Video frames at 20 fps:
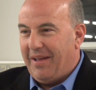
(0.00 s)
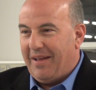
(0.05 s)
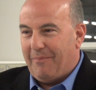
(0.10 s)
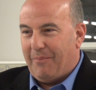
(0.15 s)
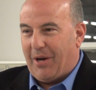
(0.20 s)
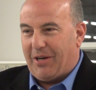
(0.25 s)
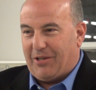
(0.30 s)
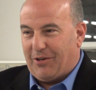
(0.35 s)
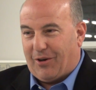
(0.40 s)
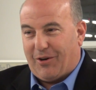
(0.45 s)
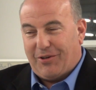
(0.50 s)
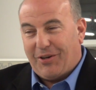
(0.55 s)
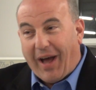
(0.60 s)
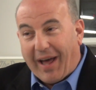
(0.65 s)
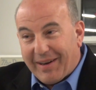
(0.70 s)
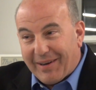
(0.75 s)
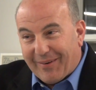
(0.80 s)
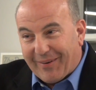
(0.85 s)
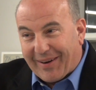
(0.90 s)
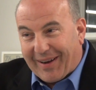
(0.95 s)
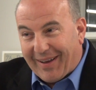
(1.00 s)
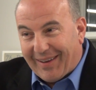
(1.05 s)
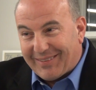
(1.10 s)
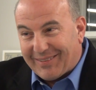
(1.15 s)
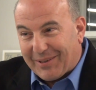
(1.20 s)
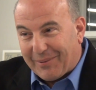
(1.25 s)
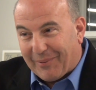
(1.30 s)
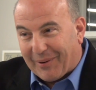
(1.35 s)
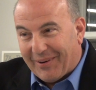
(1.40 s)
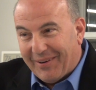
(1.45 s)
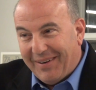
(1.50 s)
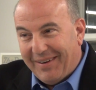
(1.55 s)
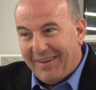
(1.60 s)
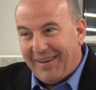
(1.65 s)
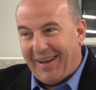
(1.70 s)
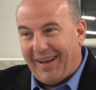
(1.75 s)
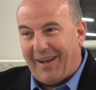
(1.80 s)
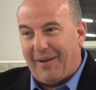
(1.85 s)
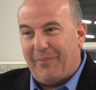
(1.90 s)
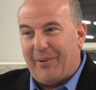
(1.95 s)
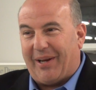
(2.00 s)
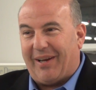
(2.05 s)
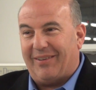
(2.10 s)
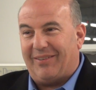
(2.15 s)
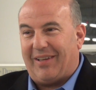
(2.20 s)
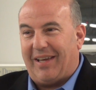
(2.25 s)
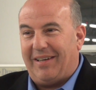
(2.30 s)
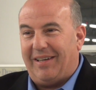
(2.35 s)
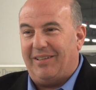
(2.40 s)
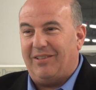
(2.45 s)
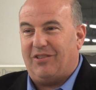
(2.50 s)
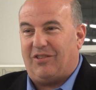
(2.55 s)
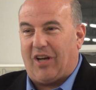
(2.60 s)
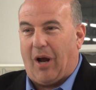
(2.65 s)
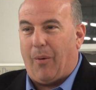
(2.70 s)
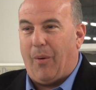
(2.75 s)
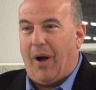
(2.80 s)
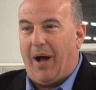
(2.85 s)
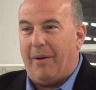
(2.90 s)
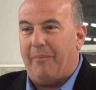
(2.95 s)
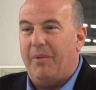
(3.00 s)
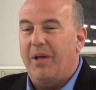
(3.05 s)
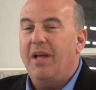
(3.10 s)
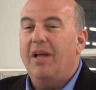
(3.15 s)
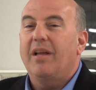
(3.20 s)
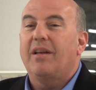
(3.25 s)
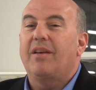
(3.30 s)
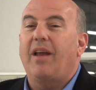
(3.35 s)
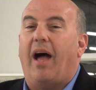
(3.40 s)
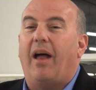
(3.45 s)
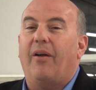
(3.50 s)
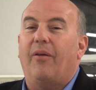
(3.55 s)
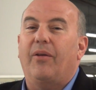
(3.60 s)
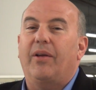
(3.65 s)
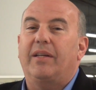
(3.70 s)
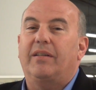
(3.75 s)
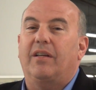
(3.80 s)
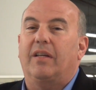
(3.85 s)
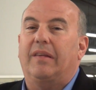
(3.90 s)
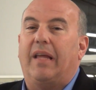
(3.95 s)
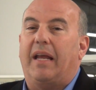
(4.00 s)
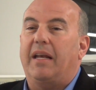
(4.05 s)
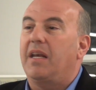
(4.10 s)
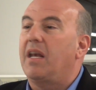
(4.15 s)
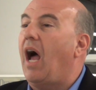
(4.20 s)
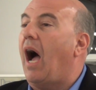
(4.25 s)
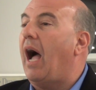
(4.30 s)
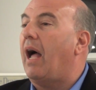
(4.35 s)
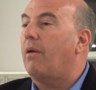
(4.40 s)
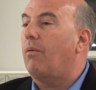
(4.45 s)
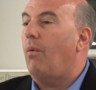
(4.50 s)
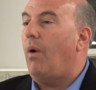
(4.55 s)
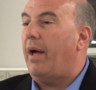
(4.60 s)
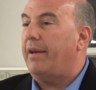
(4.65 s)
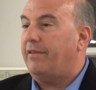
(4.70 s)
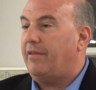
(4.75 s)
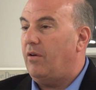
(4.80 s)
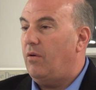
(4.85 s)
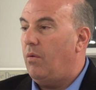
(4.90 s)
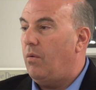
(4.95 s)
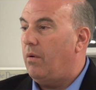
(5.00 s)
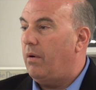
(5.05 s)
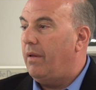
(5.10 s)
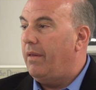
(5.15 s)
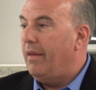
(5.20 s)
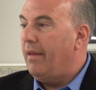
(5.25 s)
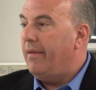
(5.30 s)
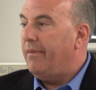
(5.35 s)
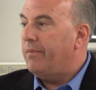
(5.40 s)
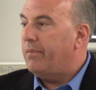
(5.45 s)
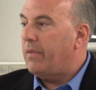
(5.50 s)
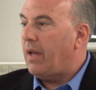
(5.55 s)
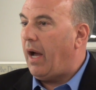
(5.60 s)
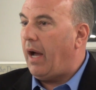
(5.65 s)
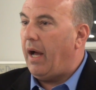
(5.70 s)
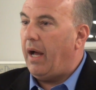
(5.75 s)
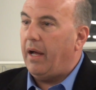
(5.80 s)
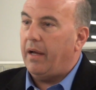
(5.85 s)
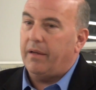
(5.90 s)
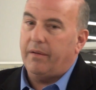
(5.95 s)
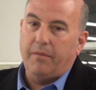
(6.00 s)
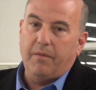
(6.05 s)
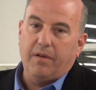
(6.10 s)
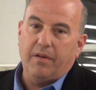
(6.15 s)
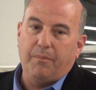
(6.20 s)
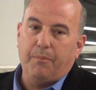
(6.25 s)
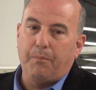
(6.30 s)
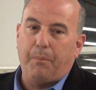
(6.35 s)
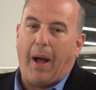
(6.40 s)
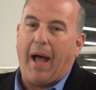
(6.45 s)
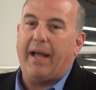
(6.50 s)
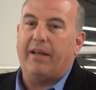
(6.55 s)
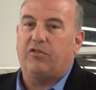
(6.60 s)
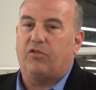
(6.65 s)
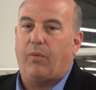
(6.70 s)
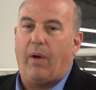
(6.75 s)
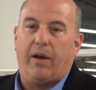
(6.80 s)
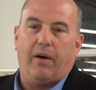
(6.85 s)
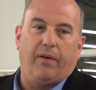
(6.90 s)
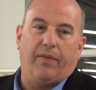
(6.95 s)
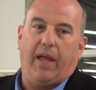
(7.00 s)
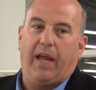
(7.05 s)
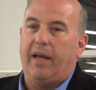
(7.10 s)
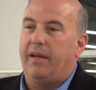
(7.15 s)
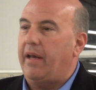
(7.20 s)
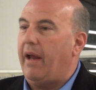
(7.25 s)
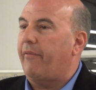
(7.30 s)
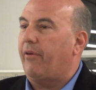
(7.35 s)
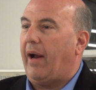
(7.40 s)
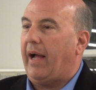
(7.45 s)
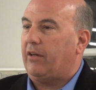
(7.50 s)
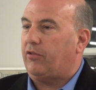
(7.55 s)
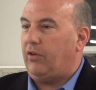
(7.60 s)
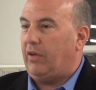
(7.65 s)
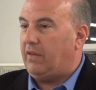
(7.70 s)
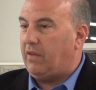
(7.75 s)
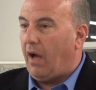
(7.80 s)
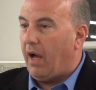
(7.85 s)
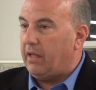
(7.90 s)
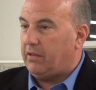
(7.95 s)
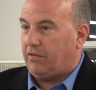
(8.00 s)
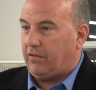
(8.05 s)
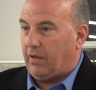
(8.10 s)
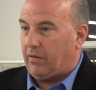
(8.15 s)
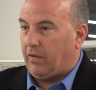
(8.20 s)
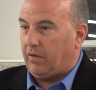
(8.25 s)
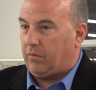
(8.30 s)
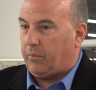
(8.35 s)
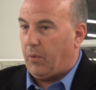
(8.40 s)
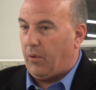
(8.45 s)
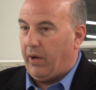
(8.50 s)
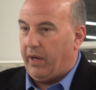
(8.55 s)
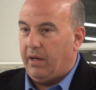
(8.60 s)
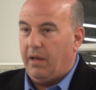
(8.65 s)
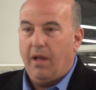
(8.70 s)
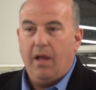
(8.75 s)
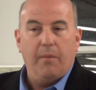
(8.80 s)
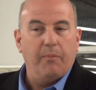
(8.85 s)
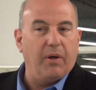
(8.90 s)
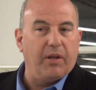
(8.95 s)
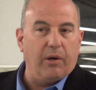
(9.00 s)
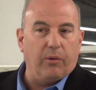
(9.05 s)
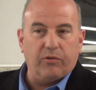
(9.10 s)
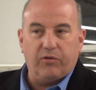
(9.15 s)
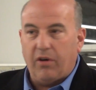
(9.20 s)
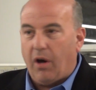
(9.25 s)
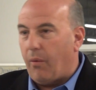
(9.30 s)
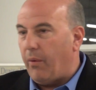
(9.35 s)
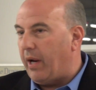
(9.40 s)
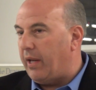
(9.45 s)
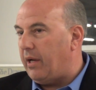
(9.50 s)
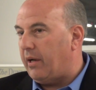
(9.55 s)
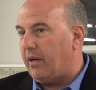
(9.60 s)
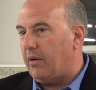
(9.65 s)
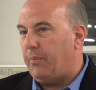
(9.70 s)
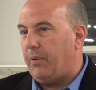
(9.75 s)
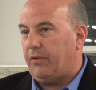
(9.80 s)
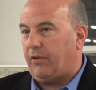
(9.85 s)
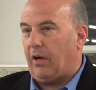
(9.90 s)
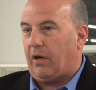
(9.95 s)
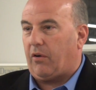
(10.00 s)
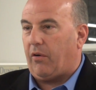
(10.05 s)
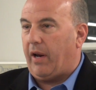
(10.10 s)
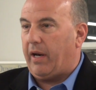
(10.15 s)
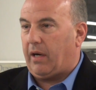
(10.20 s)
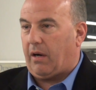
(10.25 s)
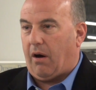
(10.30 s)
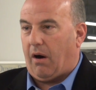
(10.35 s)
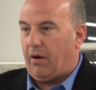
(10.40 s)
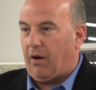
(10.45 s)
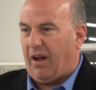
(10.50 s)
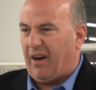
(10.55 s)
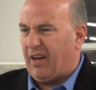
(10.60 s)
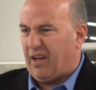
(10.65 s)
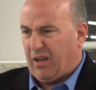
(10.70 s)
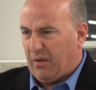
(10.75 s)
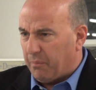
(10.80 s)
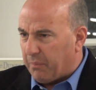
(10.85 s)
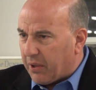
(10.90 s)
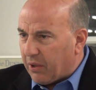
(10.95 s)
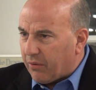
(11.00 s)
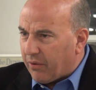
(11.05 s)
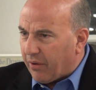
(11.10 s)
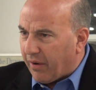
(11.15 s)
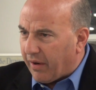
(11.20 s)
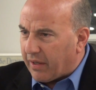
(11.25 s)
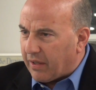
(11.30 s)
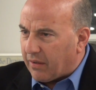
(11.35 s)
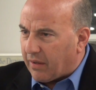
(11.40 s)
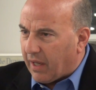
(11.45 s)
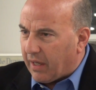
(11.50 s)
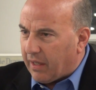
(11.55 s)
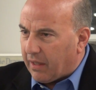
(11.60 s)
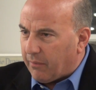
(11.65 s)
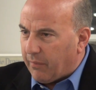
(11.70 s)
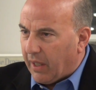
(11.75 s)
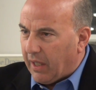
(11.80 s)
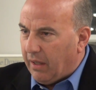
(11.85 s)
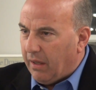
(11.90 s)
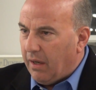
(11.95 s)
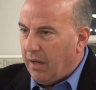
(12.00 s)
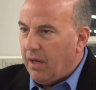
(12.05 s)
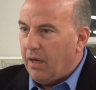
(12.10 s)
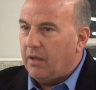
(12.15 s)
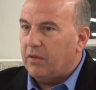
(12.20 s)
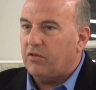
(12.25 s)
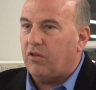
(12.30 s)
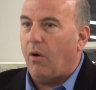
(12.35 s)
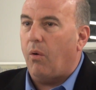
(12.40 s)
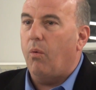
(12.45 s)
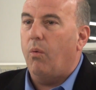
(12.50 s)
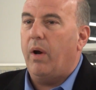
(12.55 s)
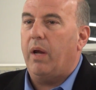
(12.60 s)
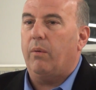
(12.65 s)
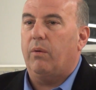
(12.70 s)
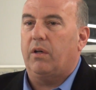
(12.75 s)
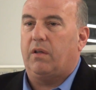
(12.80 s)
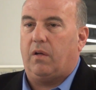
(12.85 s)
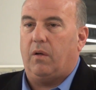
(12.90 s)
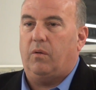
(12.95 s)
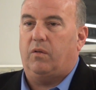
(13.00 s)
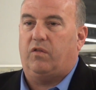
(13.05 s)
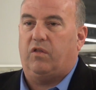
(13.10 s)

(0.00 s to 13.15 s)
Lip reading: but you could not hear a customer because they didn't show up. Not only did they not want to buy a sweater they had never actually touched at this point, but there was no way they were going to put their credit card on a computer. Are you kidding me? So we were too